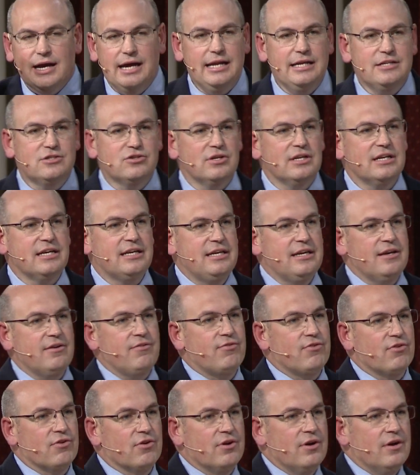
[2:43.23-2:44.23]
And he's going to
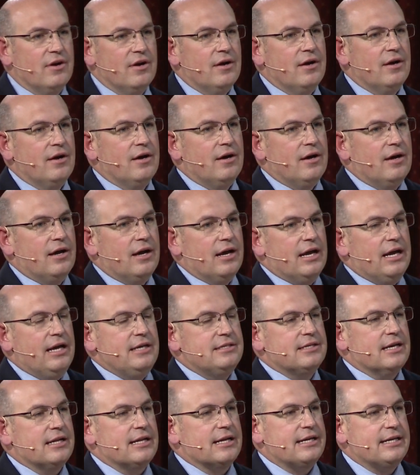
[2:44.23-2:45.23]
give her,
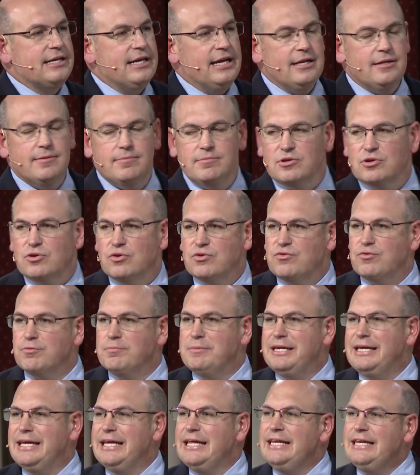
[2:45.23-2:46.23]
he's got a kingdom that goes
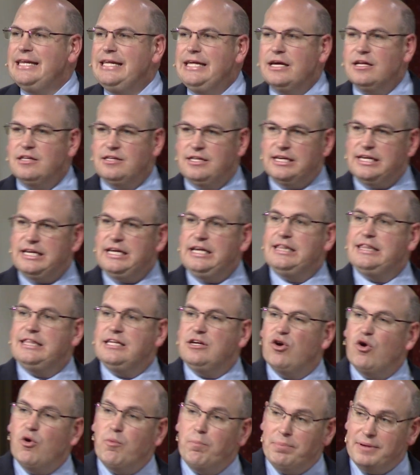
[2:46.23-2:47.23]
from India to
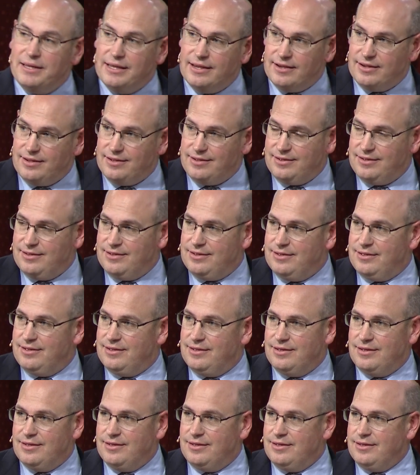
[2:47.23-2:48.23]
Ethiopia.
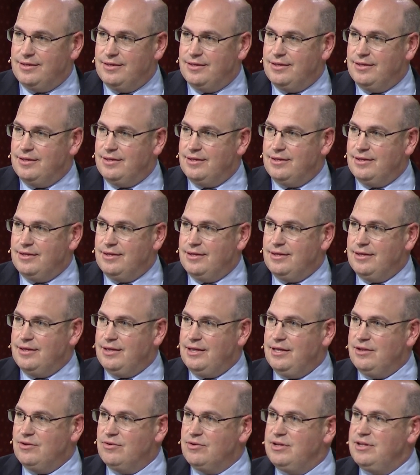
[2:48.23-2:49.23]

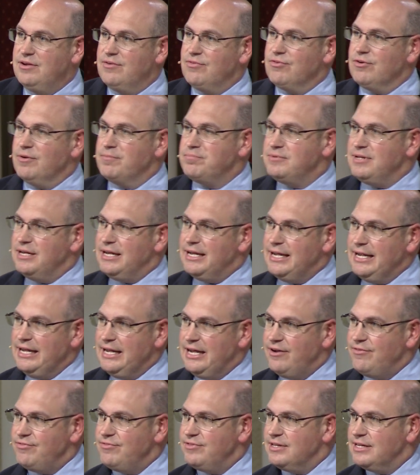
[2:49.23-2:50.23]
And he'll give her up to
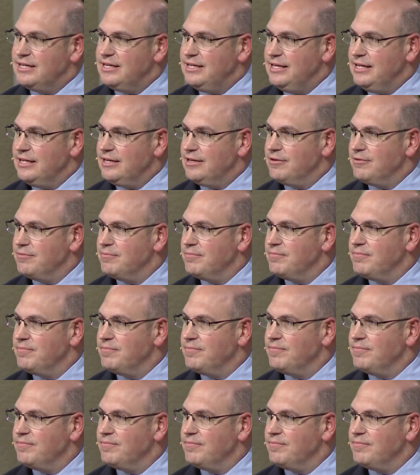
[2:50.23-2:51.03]
half the kingdom.